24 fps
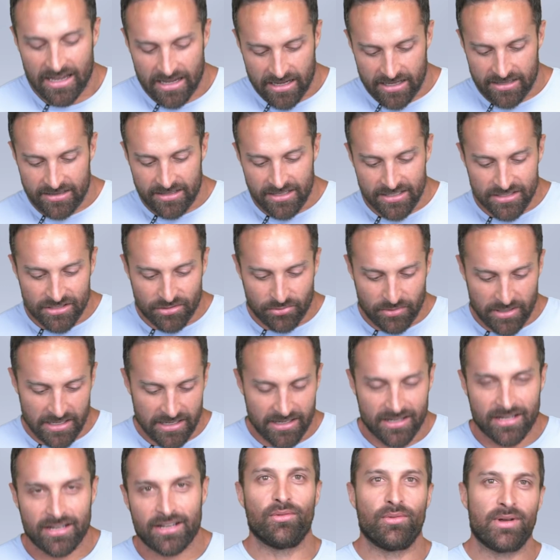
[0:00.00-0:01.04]
And this
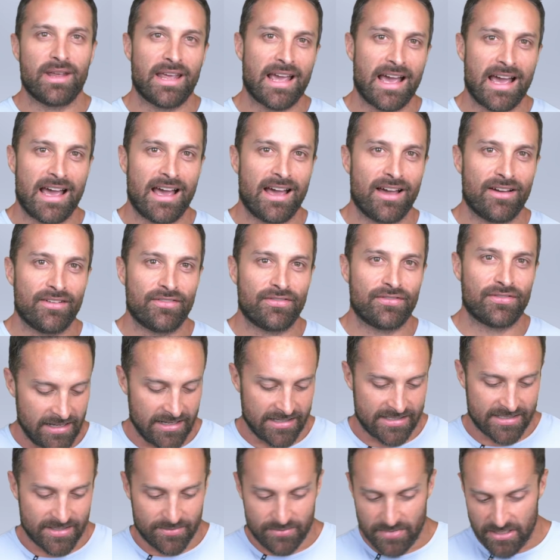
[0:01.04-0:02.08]
week we have a
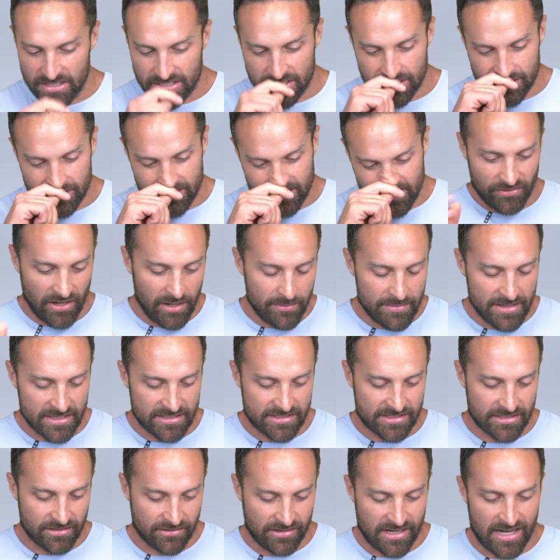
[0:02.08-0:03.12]
submission from
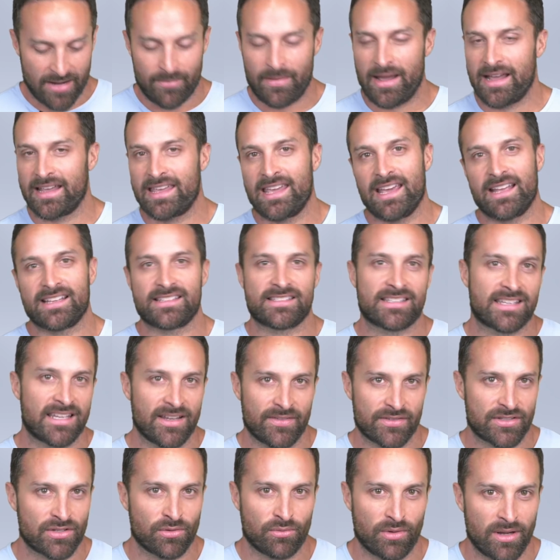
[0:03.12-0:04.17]
Instagram. I can't
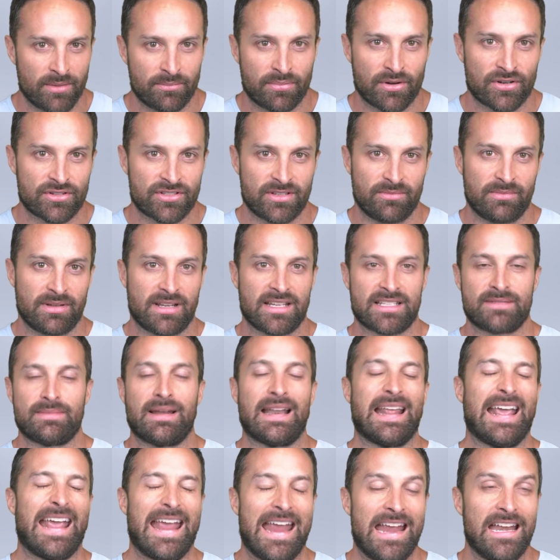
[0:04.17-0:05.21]
give it to one person because
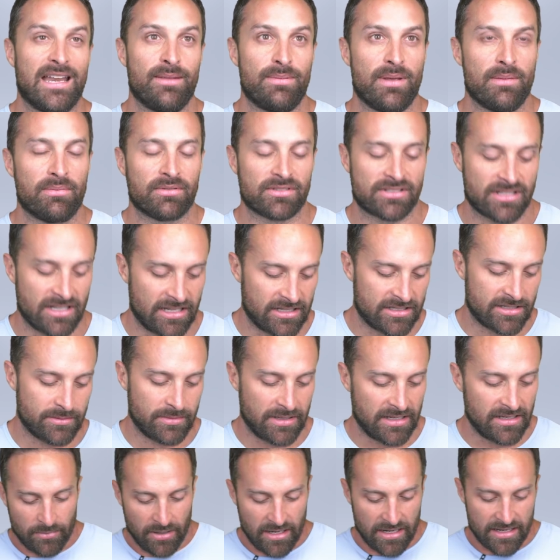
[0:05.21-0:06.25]
about 80 people sent it to
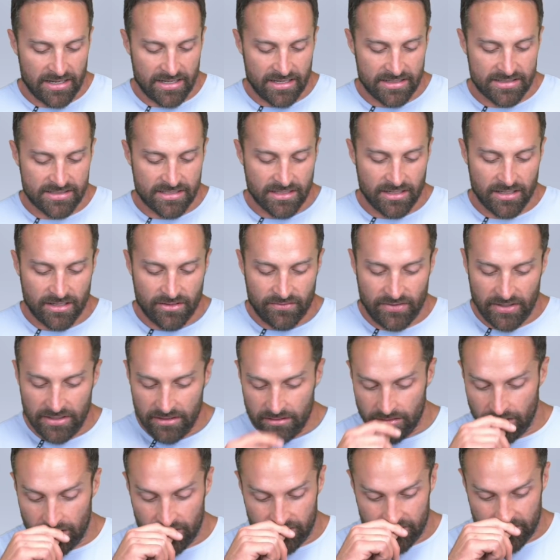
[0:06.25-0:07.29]
me, but it's a
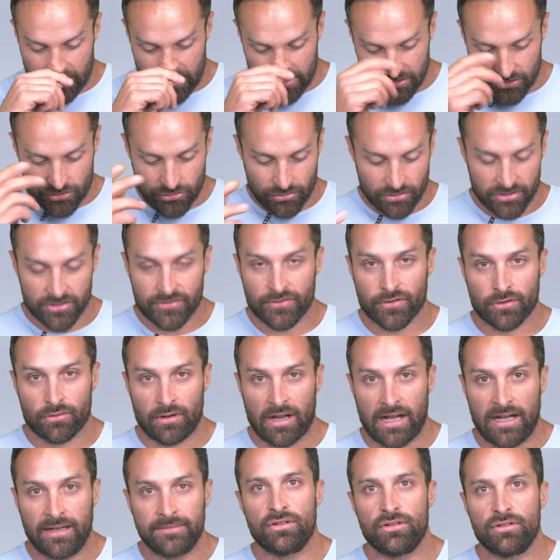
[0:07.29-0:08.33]
video of George
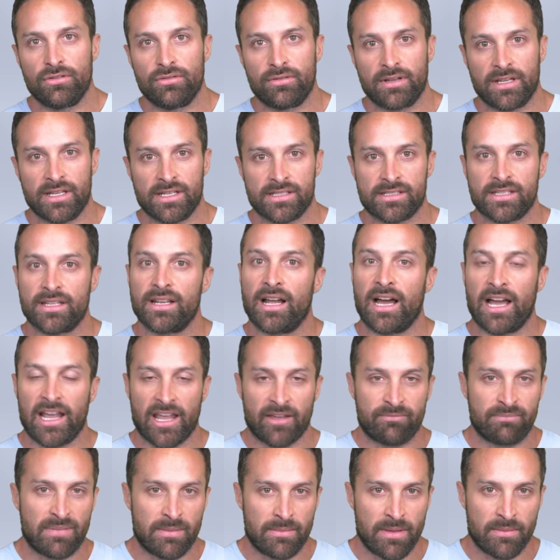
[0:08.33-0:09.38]
Farah, who is an
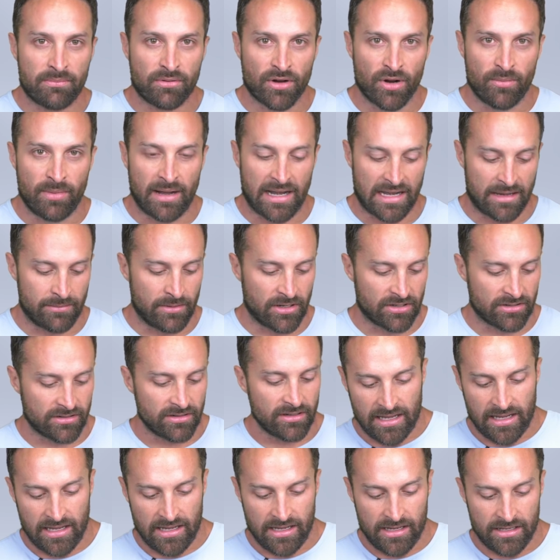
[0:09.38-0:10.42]
IFBB pro bodybuilder
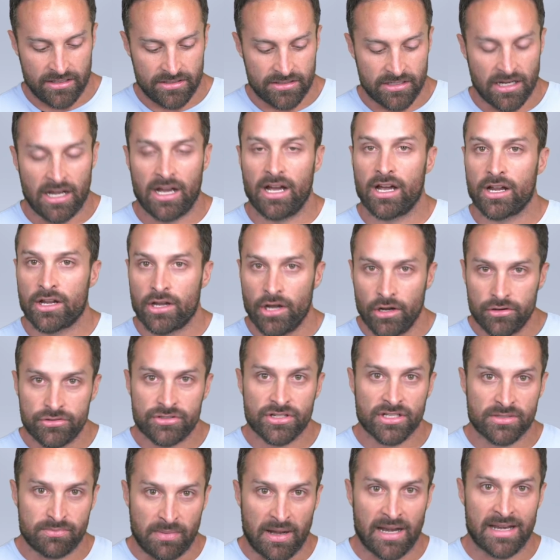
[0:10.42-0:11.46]
and uh,
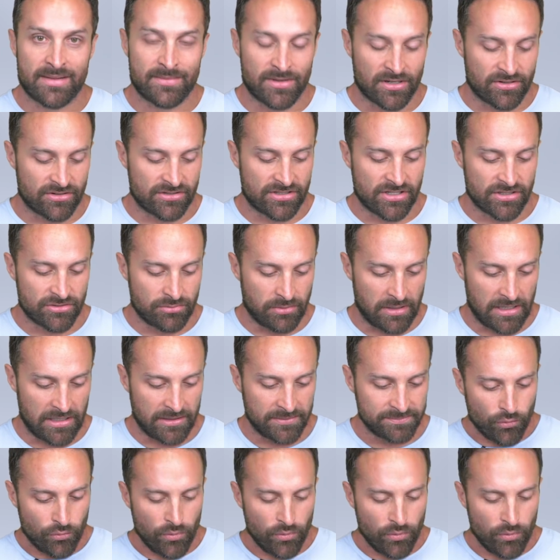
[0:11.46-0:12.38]
coaches bodybuilders as well.